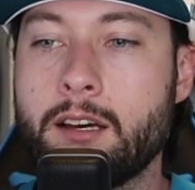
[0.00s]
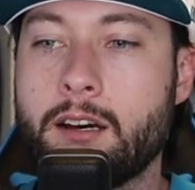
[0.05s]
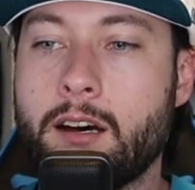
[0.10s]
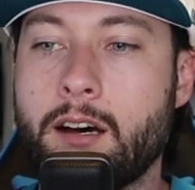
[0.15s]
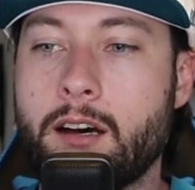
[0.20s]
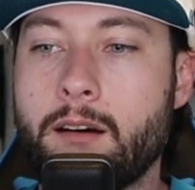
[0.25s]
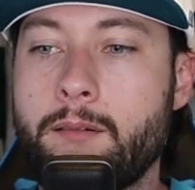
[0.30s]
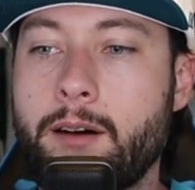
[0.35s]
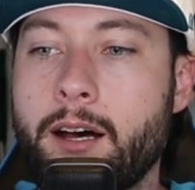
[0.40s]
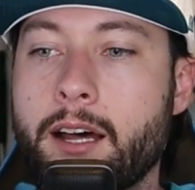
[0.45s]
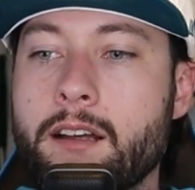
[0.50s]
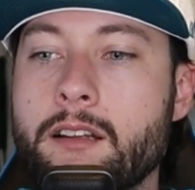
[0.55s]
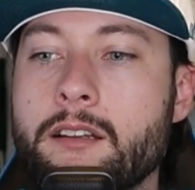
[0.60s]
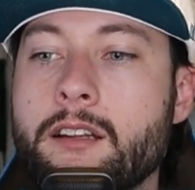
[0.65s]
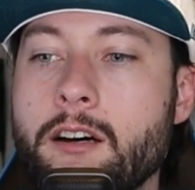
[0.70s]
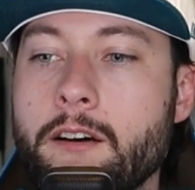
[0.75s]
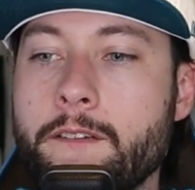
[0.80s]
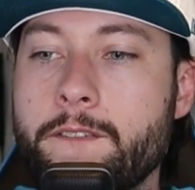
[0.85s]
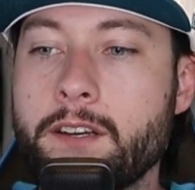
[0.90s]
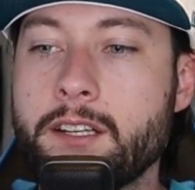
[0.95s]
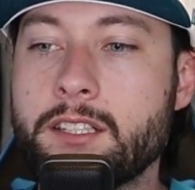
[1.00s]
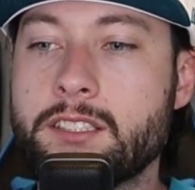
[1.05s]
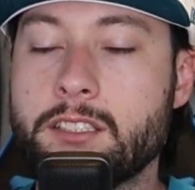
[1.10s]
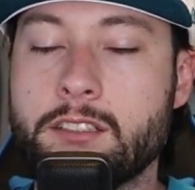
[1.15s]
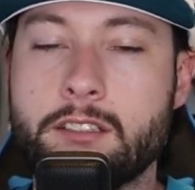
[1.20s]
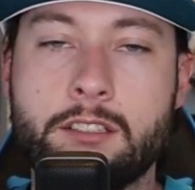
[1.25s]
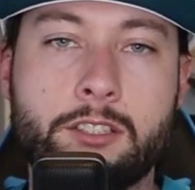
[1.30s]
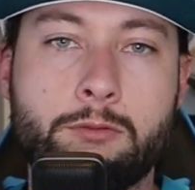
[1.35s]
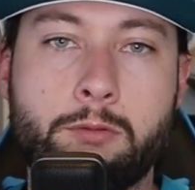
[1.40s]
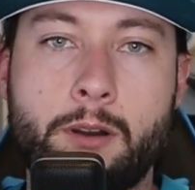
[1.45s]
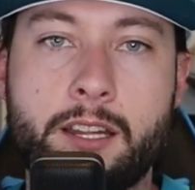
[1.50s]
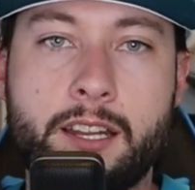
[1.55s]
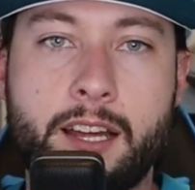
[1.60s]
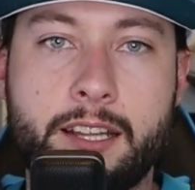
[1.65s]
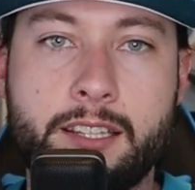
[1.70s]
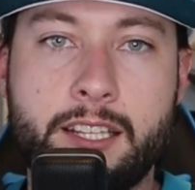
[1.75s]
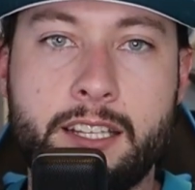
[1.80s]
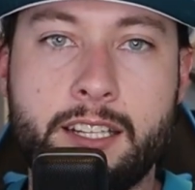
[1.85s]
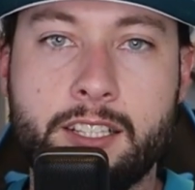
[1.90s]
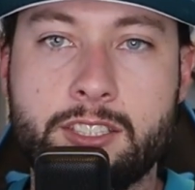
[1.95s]
Um, I don't know if you could, or in twenty
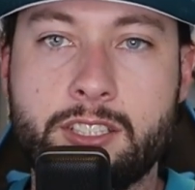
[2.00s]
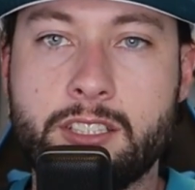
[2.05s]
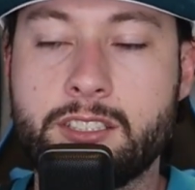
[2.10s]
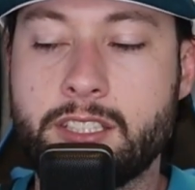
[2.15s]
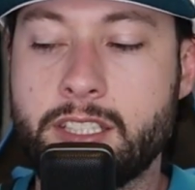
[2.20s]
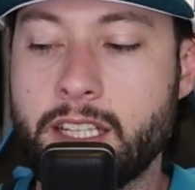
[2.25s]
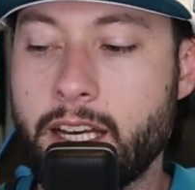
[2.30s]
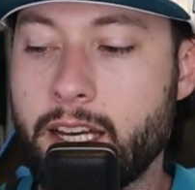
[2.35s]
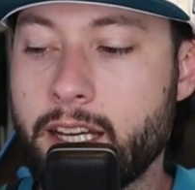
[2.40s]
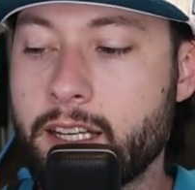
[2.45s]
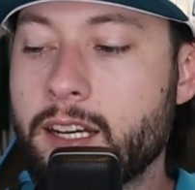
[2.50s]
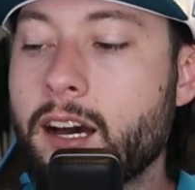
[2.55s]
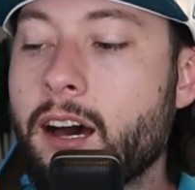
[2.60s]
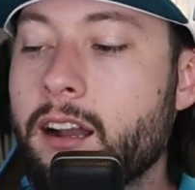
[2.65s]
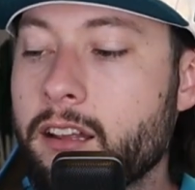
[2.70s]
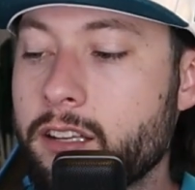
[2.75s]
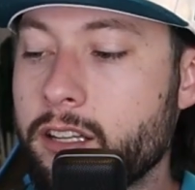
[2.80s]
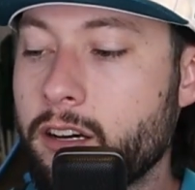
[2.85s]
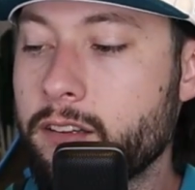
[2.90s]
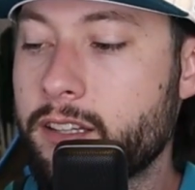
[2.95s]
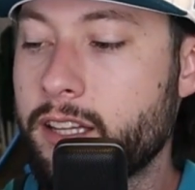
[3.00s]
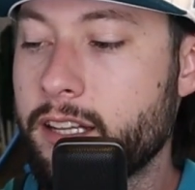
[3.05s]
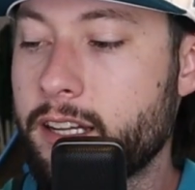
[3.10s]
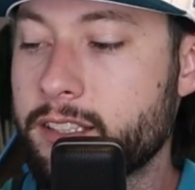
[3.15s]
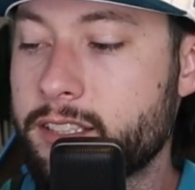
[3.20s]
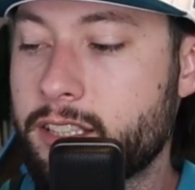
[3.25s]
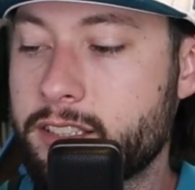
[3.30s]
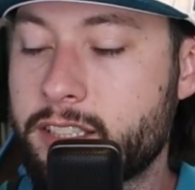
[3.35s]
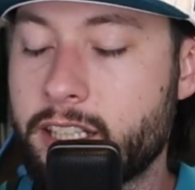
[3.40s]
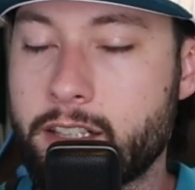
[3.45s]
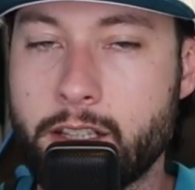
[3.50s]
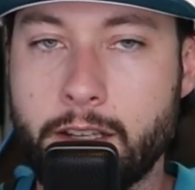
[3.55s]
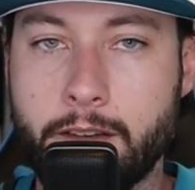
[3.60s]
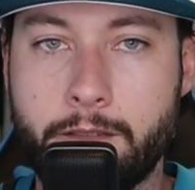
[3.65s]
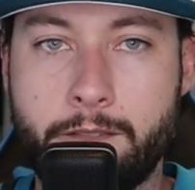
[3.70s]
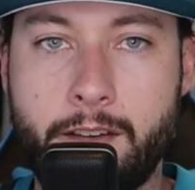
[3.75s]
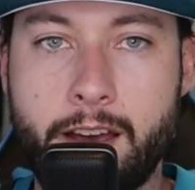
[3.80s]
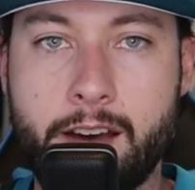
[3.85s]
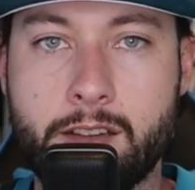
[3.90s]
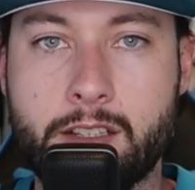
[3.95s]
nineteen, I should say. I don't know if they necessarily
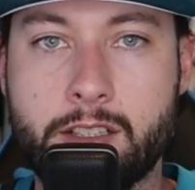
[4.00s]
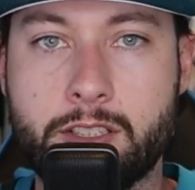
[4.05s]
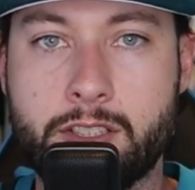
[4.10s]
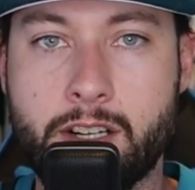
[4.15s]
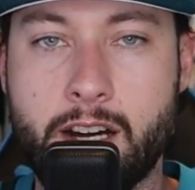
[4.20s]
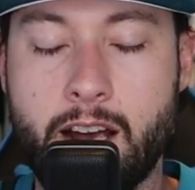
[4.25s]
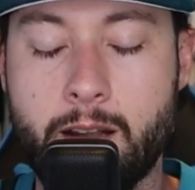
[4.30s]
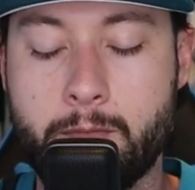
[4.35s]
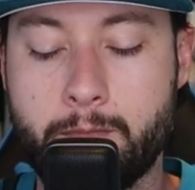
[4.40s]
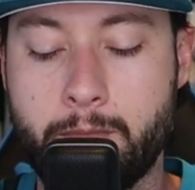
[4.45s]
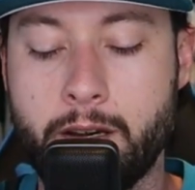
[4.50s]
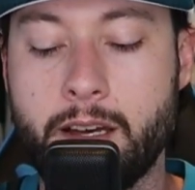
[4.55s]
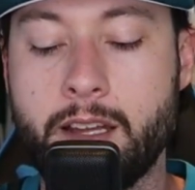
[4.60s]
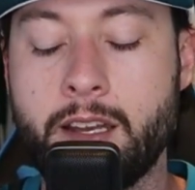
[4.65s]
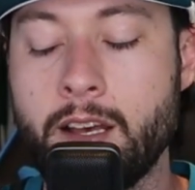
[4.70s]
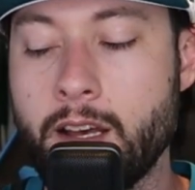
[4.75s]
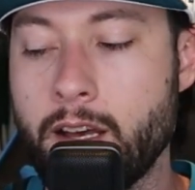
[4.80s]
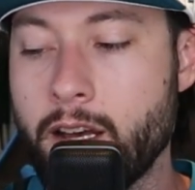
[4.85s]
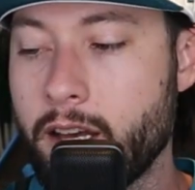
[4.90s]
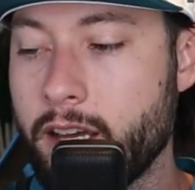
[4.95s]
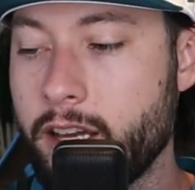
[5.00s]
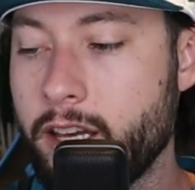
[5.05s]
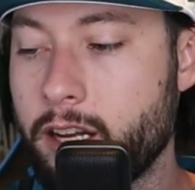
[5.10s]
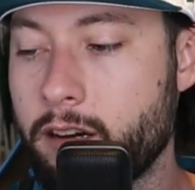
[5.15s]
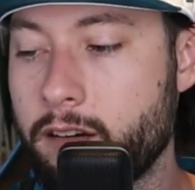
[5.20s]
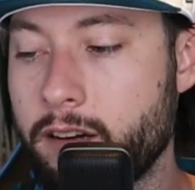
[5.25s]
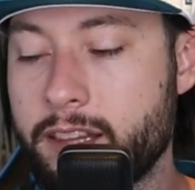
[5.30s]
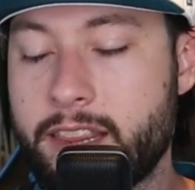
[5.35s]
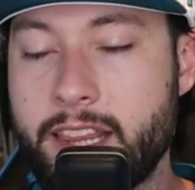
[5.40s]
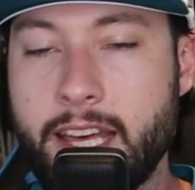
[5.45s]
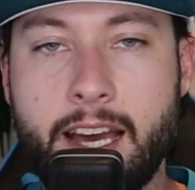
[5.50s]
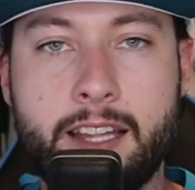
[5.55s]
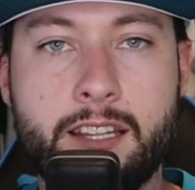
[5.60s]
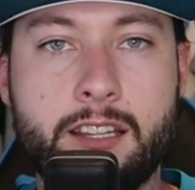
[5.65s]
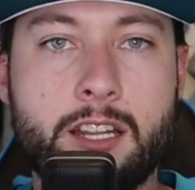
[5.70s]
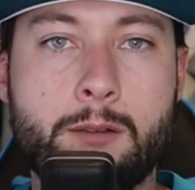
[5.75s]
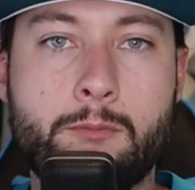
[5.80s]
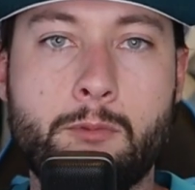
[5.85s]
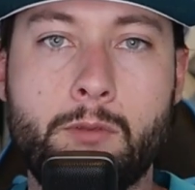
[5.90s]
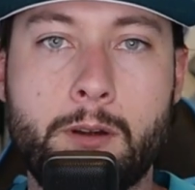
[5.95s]
failed their draft, but you know, if they had
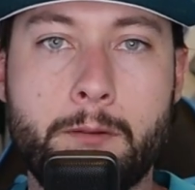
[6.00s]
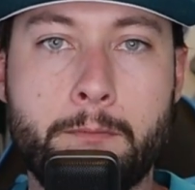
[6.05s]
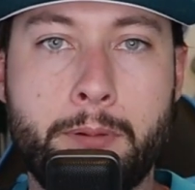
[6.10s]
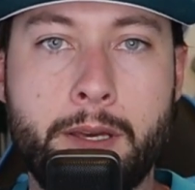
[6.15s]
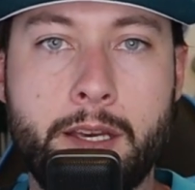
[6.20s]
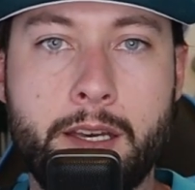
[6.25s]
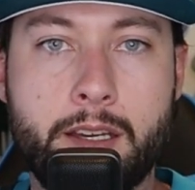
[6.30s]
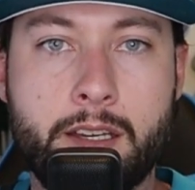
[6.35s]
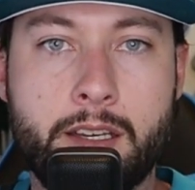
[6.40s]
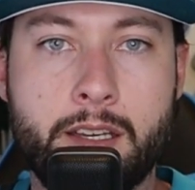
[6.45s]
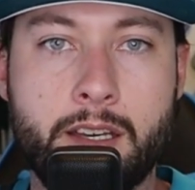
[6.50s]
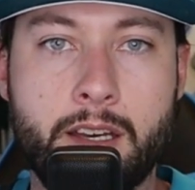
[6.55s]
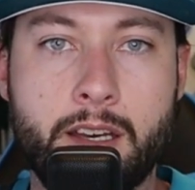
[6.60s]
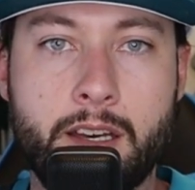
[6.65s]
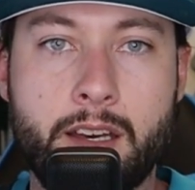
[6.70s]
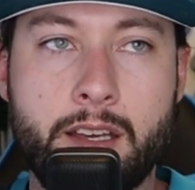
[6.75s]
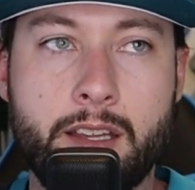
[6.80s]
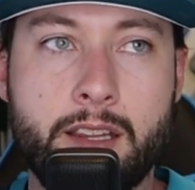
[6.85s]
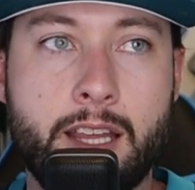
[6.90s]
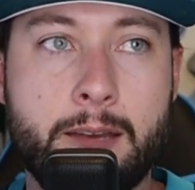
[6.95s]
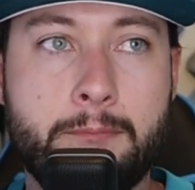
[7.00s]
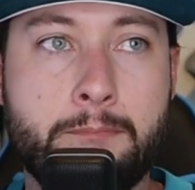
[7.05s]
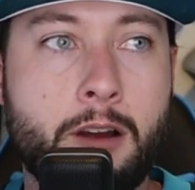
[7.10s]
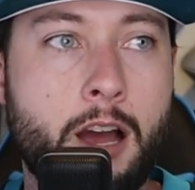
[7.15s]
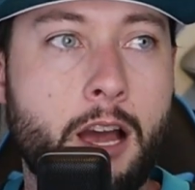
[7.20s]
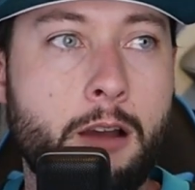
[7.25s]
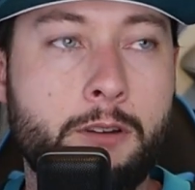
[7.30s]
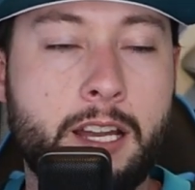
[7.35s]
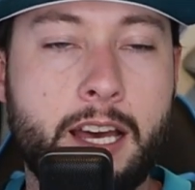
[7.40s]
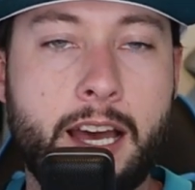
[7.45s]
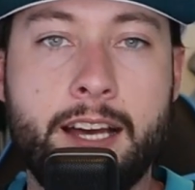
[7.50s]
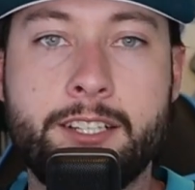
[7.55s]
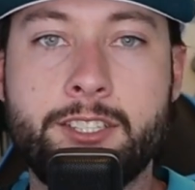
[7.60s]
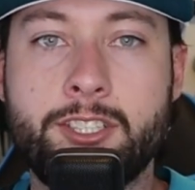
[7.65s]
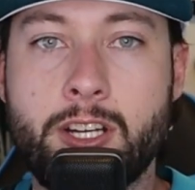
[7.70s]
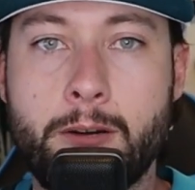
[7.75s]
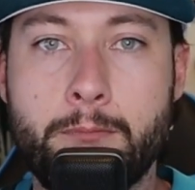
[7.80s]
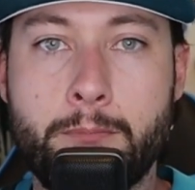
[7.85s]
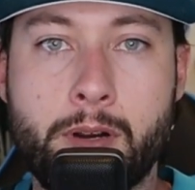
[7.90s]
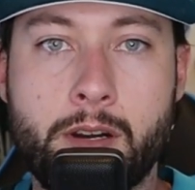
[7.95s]
the number one pick, they probably would have had
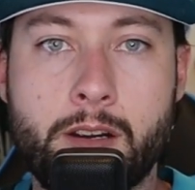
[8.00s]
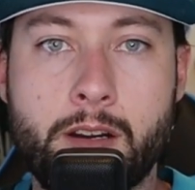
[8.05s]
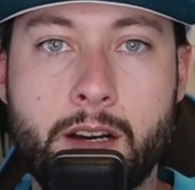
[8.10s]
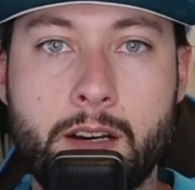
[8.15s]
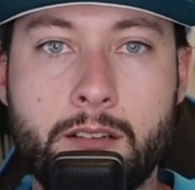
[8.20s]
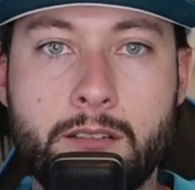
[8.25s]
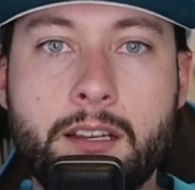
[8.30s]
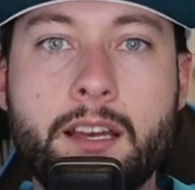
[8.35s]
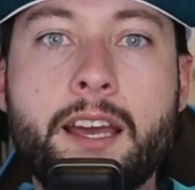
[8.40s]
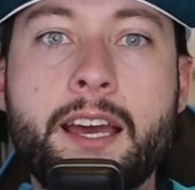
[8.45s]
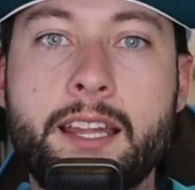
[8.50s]
Joe Burrow.